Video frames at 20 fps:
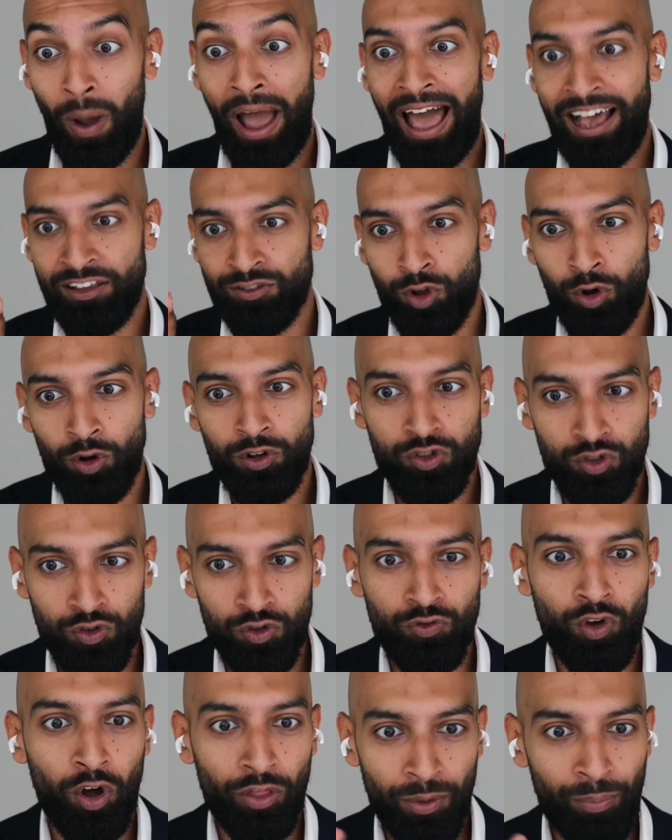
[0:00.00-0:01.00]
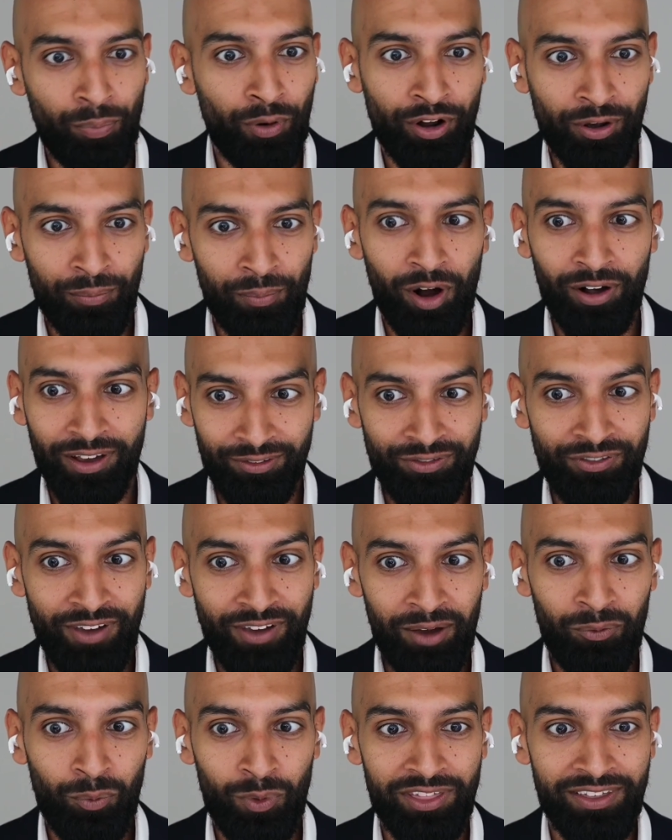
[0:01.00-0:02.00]
as long as you've got the product market
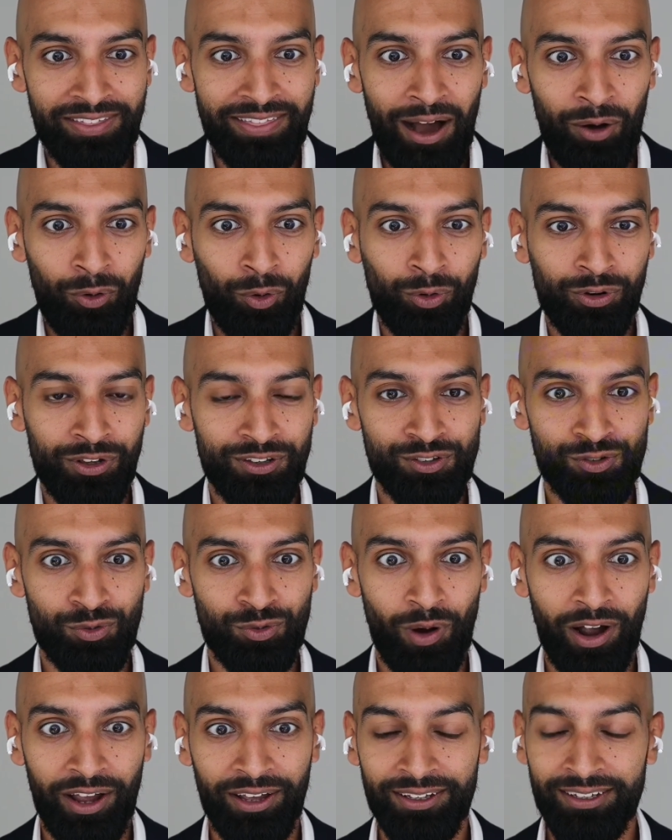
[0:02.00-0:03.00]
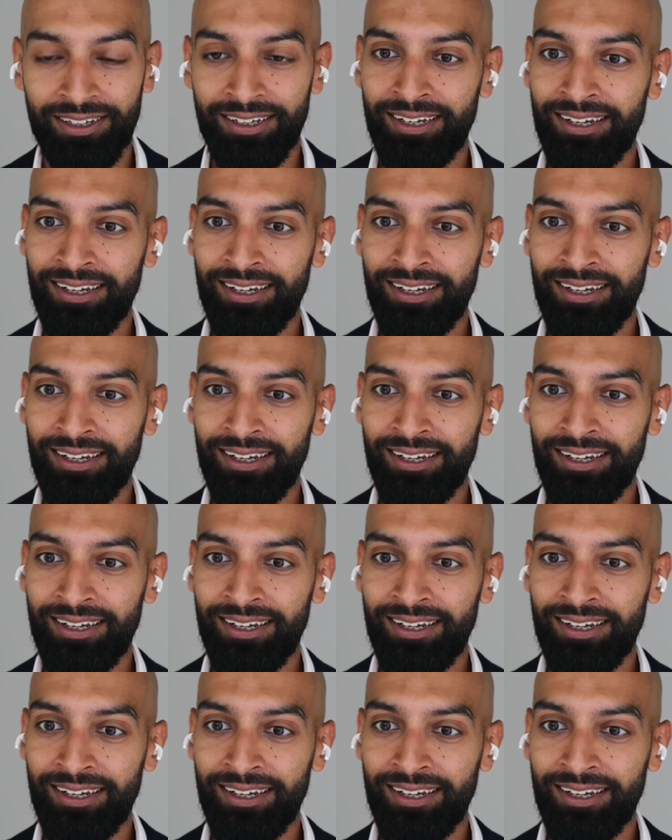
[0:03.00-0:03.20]
fit within that audience, right?